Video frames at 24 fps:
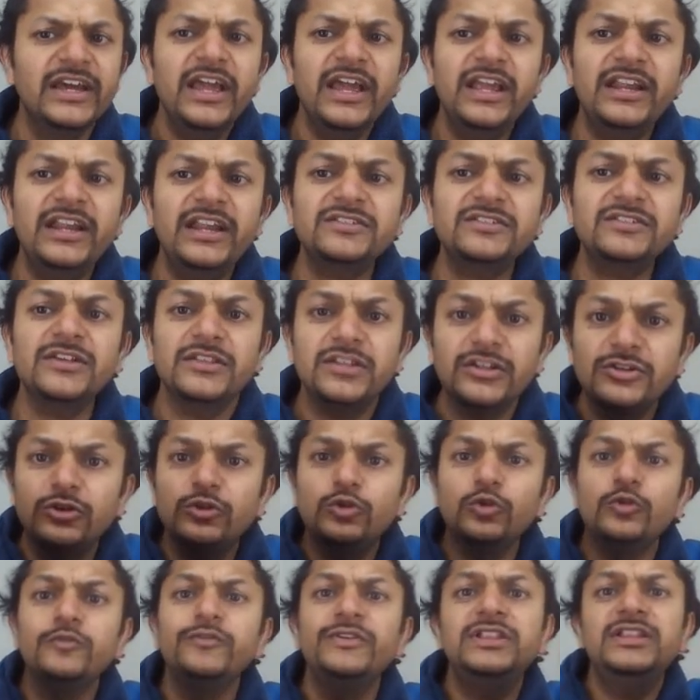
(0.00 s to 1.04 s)
it has nothing to
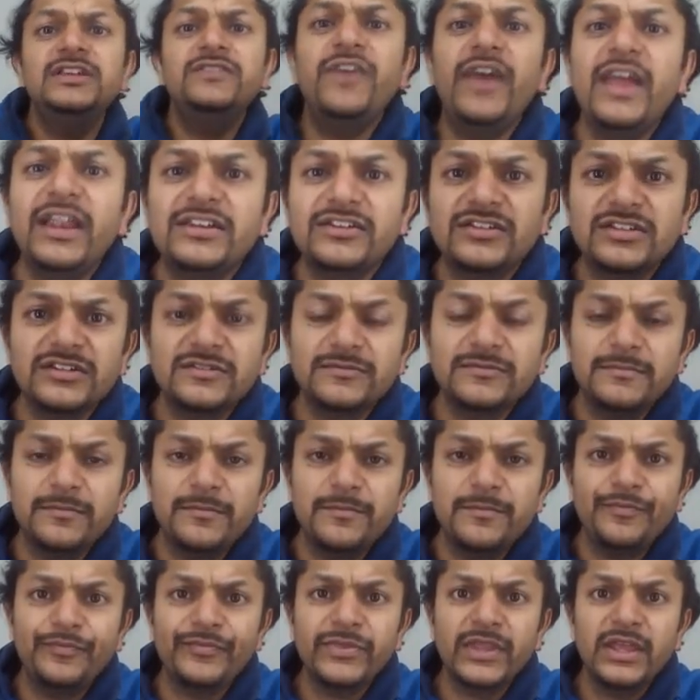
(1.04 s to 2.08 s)
do with the weight.
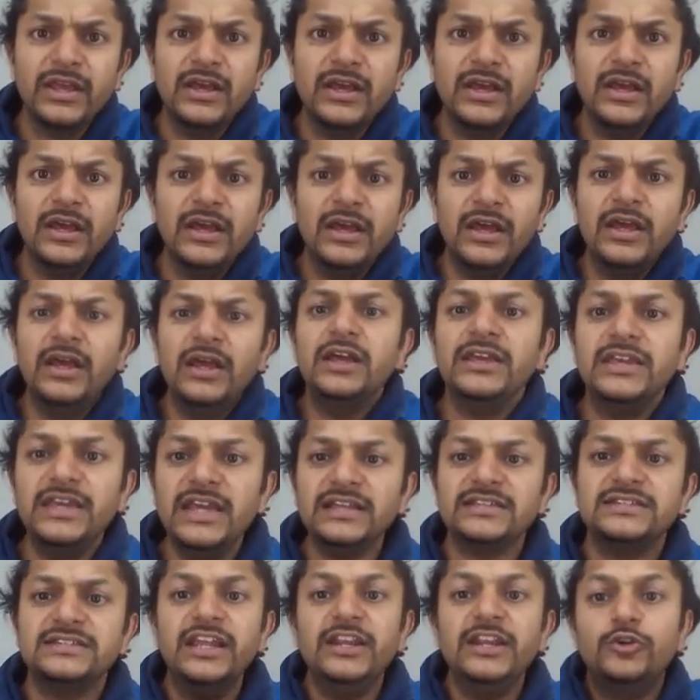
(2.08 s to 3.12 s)

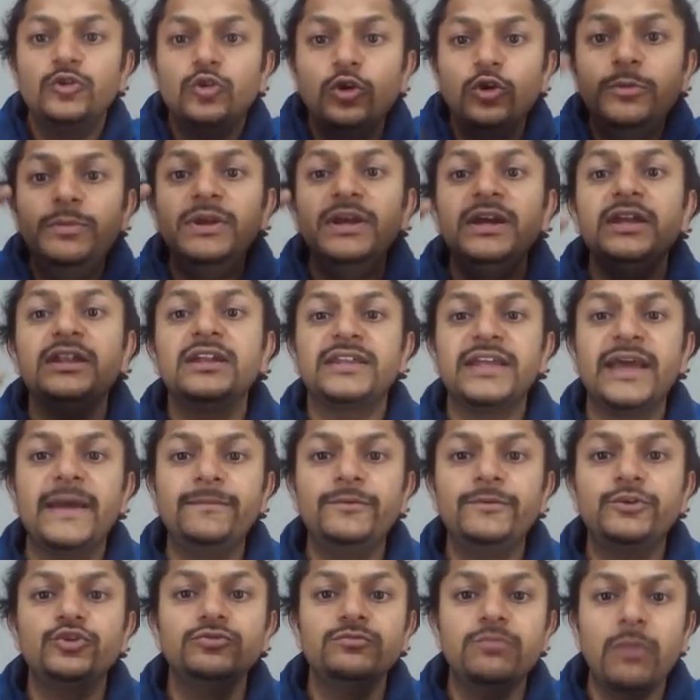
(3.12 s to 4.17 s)
Yes, it could be an
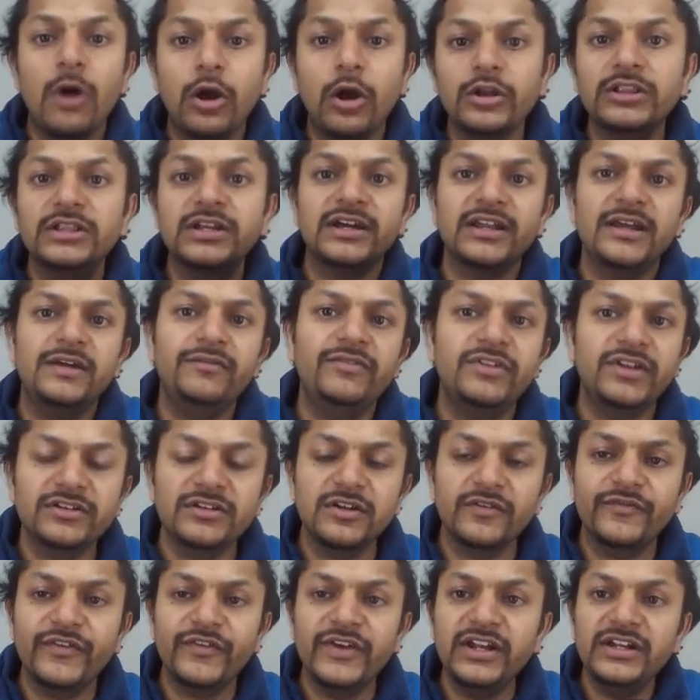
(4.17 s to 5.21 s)
attempt to model the
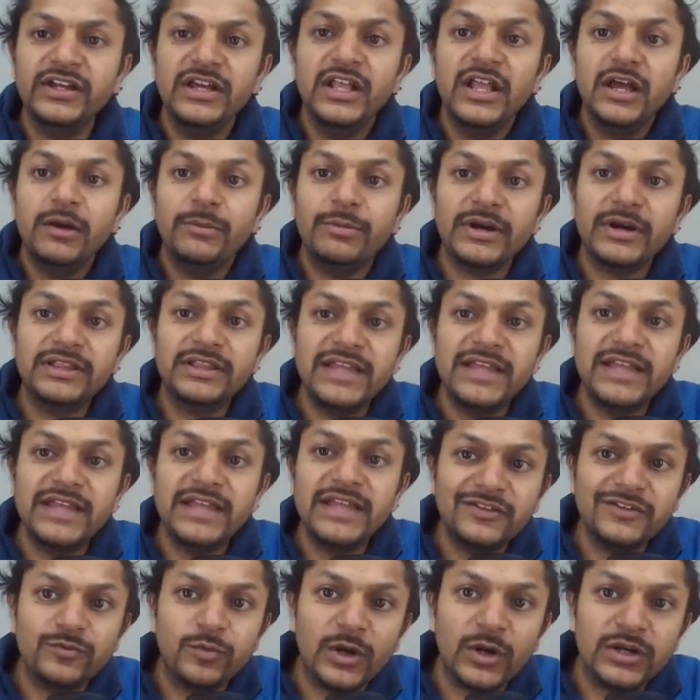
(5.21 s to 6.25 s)
gravitational field, but that
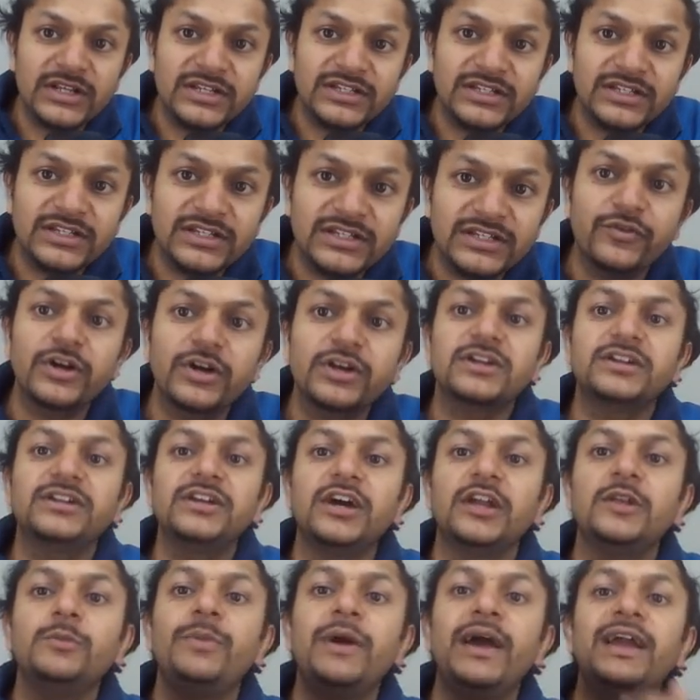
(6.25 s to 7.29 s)
is what is the work
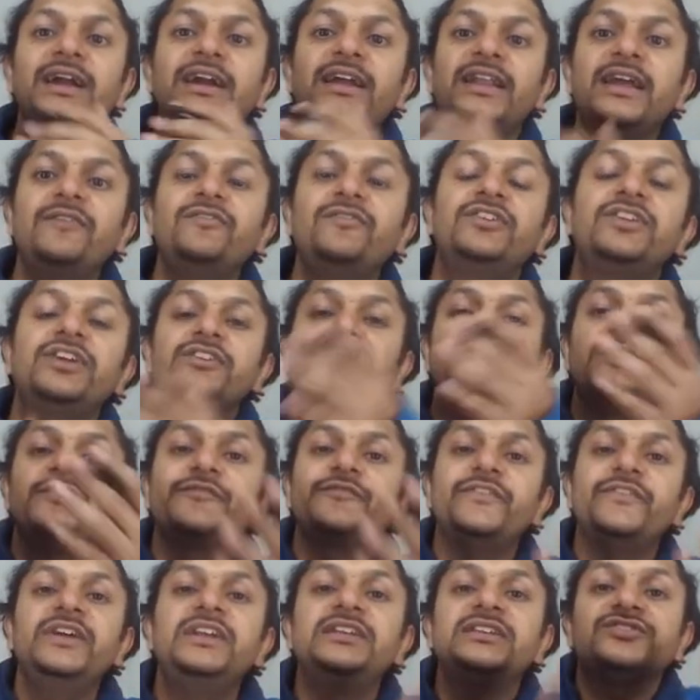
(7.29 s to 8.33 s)
done by gravitational
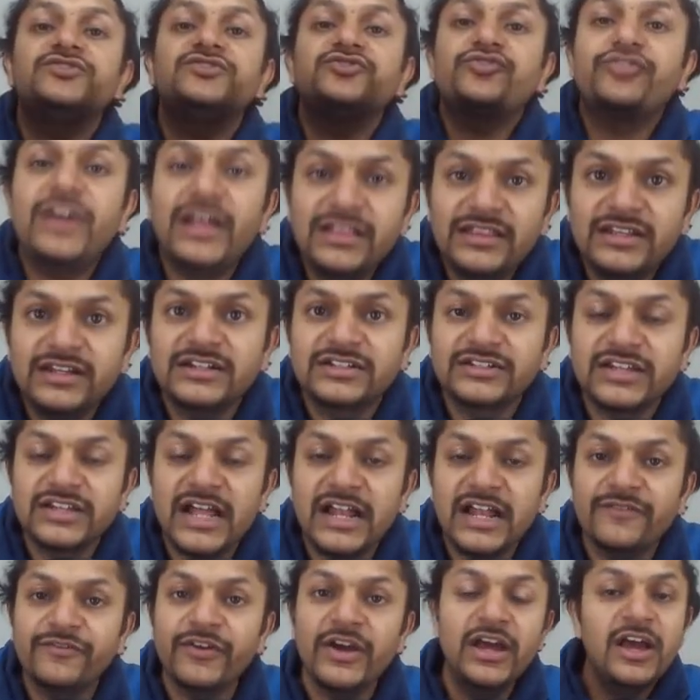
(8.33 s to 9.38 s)
field strength
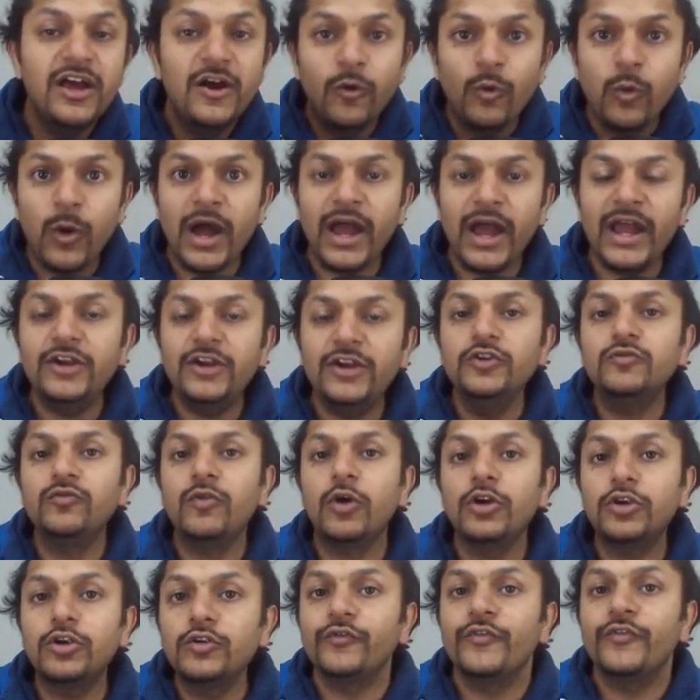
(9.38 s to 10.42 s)
itself. Why do you
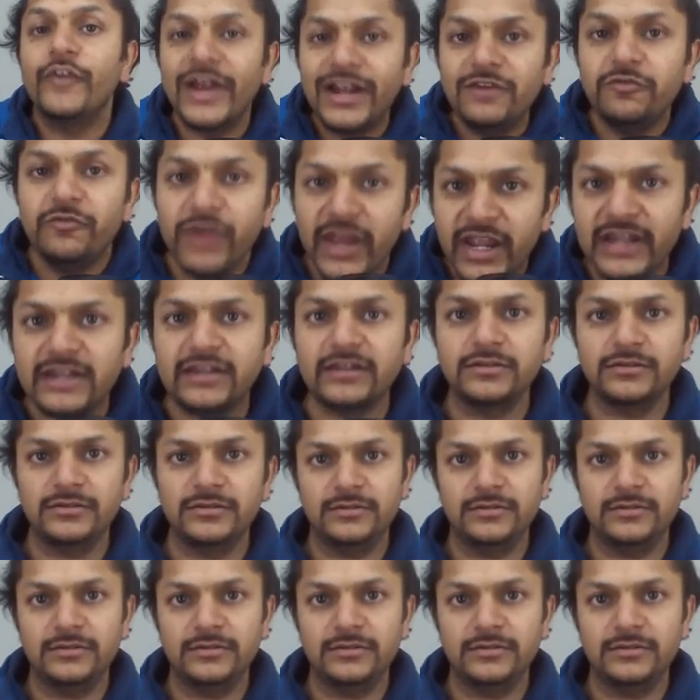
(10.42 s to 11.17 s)
want to find weight?